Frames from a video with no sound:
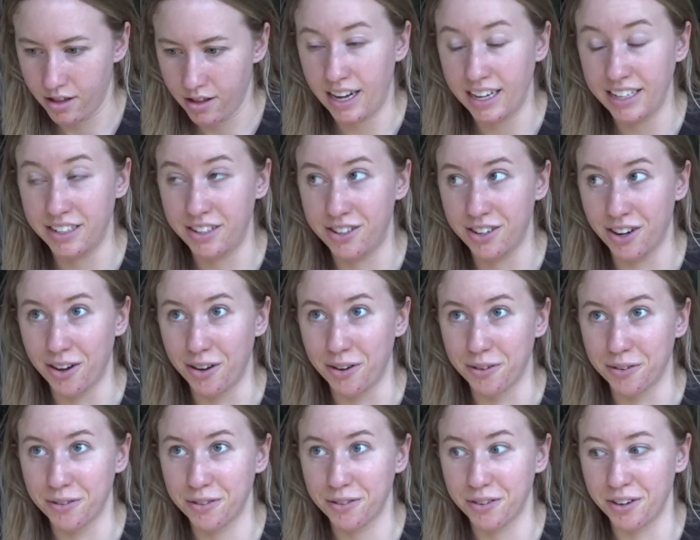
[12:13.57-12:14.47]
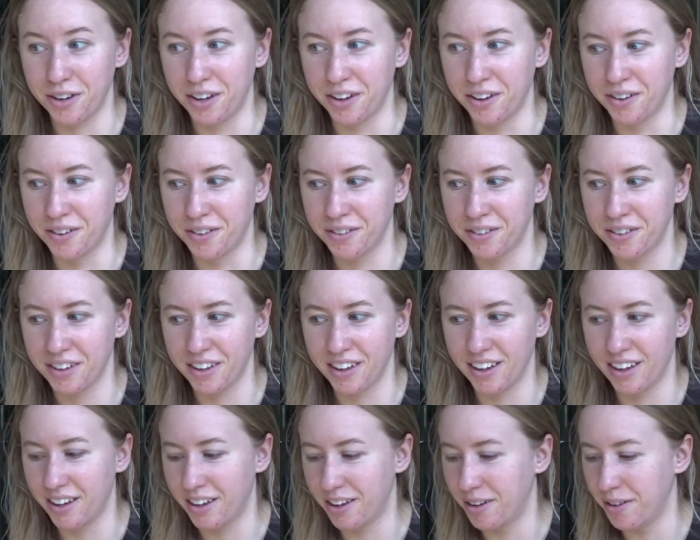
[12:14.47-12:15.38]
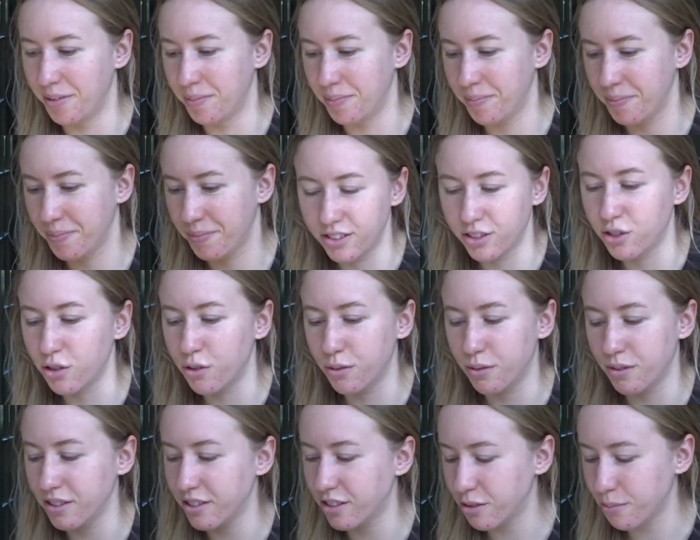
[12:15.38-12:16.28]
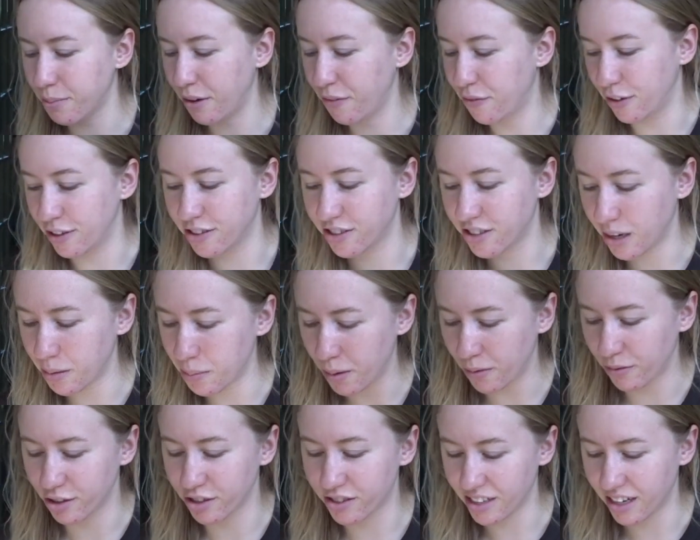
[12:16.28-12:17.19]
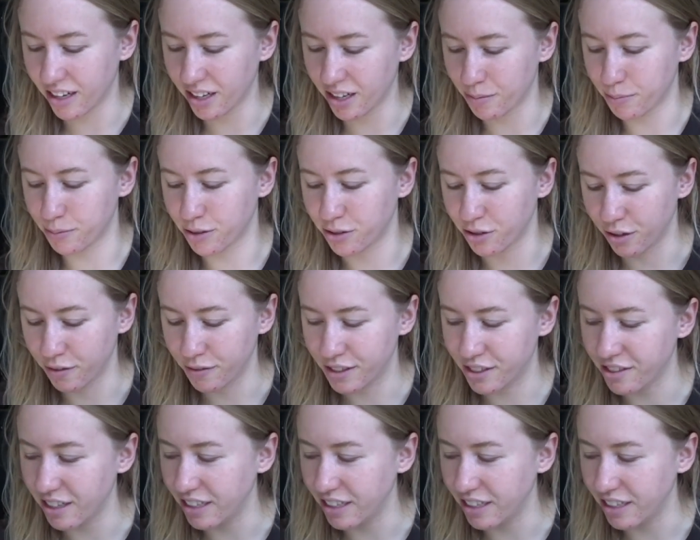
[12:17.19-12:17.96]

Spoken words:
I don't know. So this is my first time ever setting up a service.